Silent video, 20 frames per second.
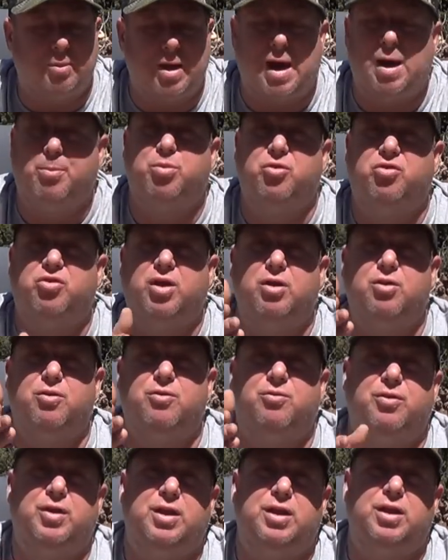Apple cider
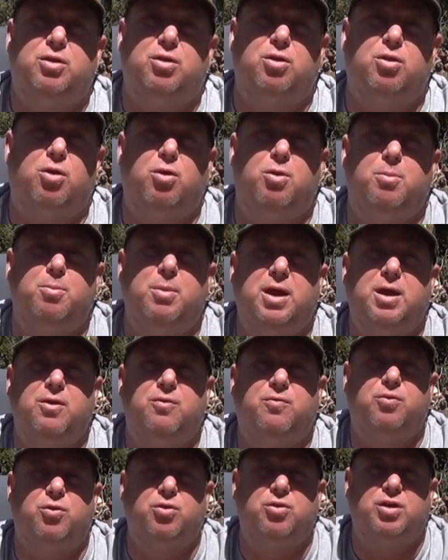vinegar,
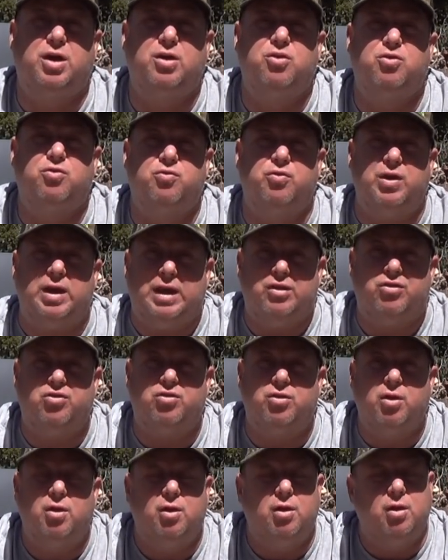homemade for Doug's
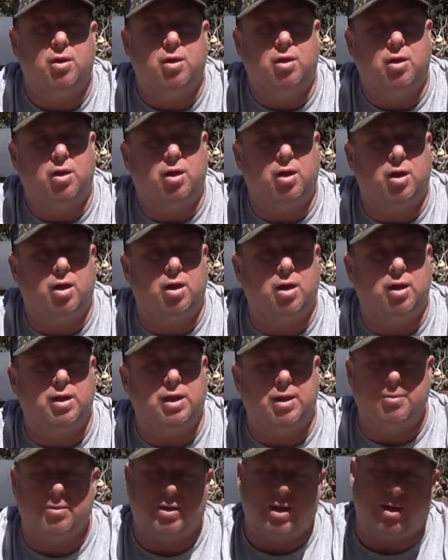feet.
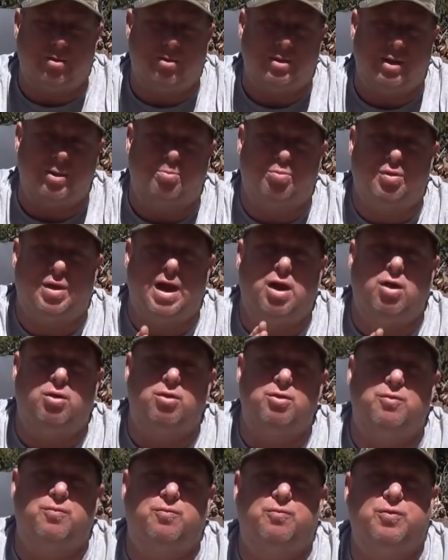They
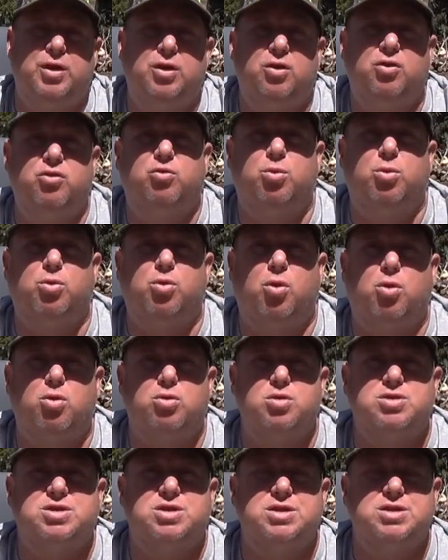plow the fields with
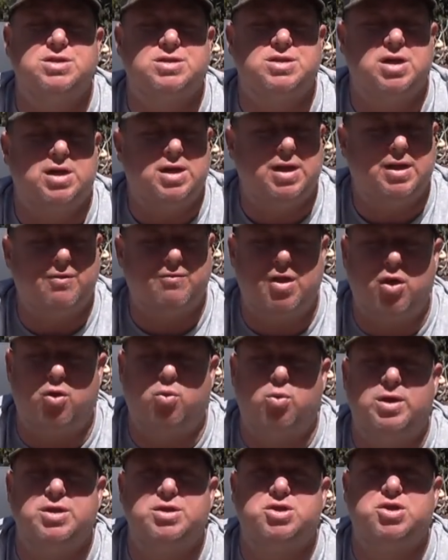horses. They've
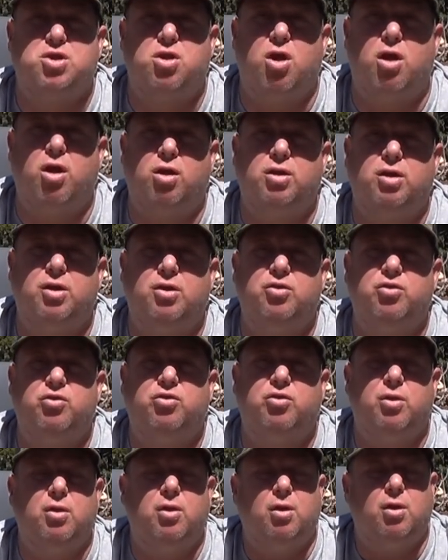got raised
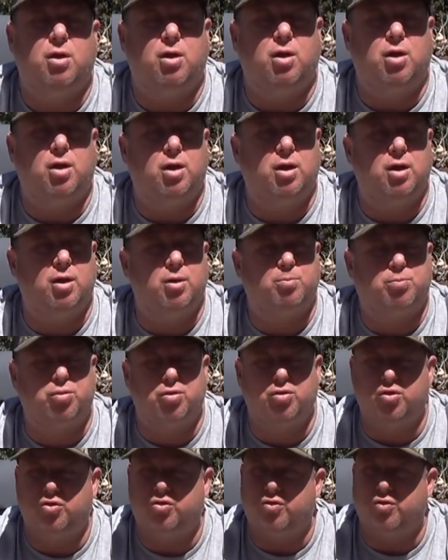gardens,
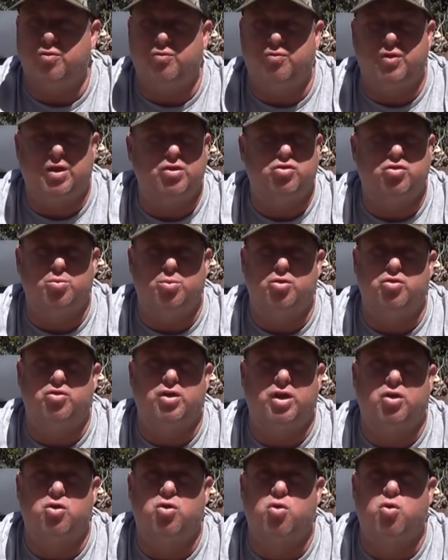producing vegetables
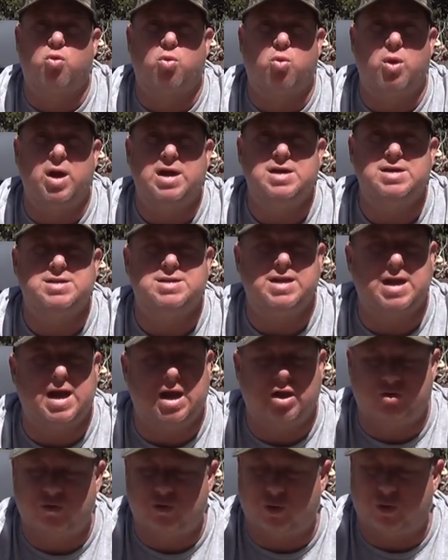like crazy.
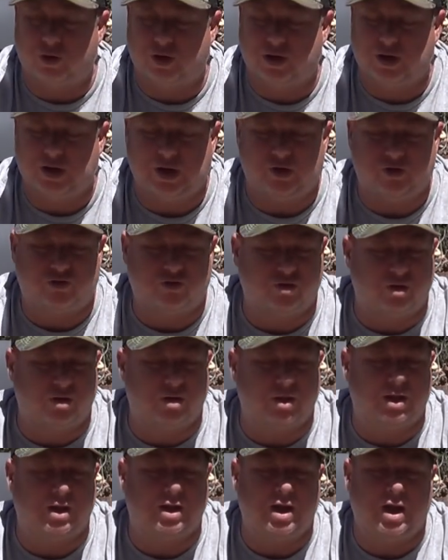Outdoor
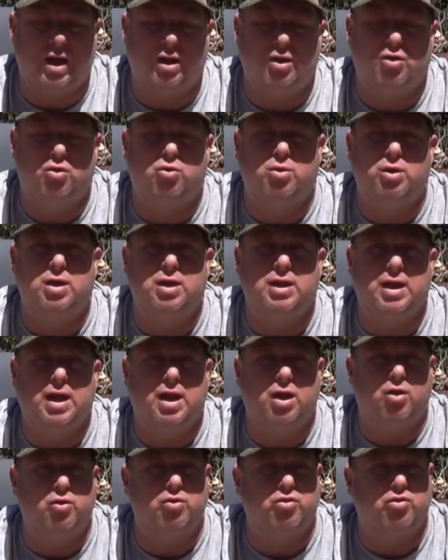kitchen. They got a
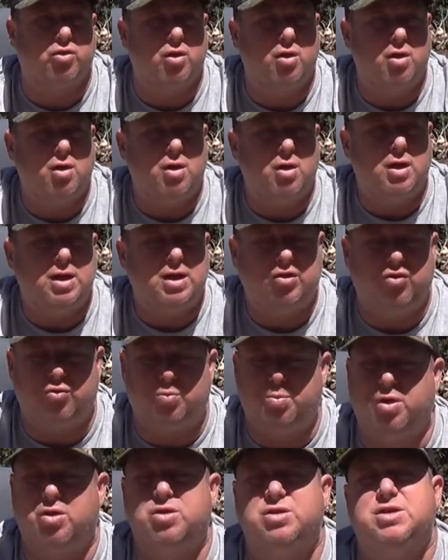greenhouse. He's
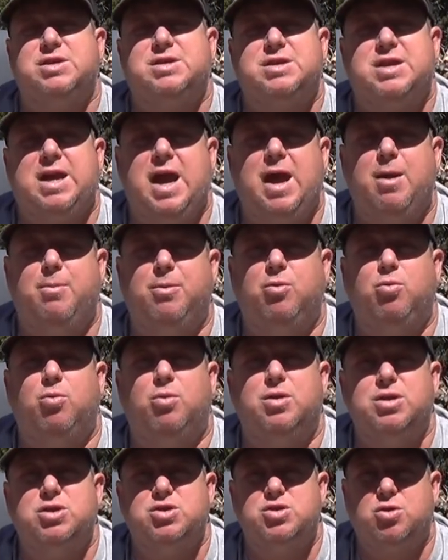built his cabin
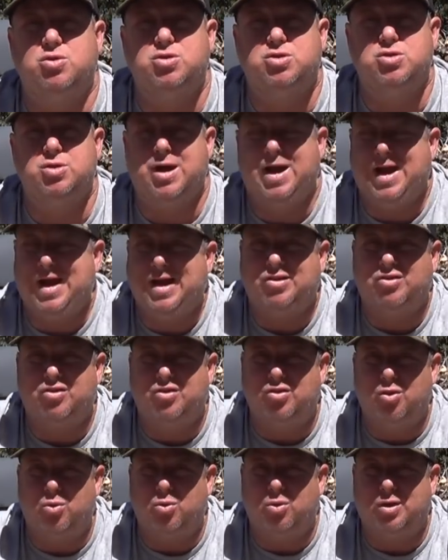with his own two hands
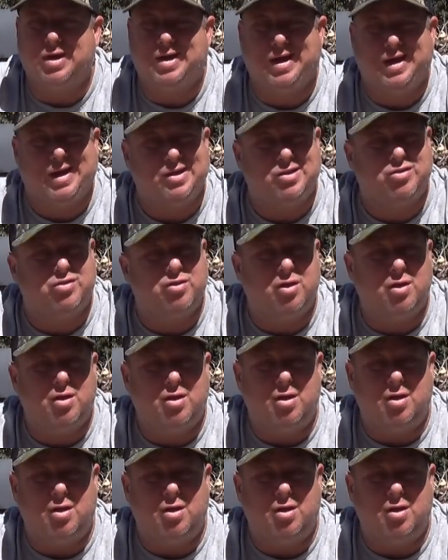and no kit.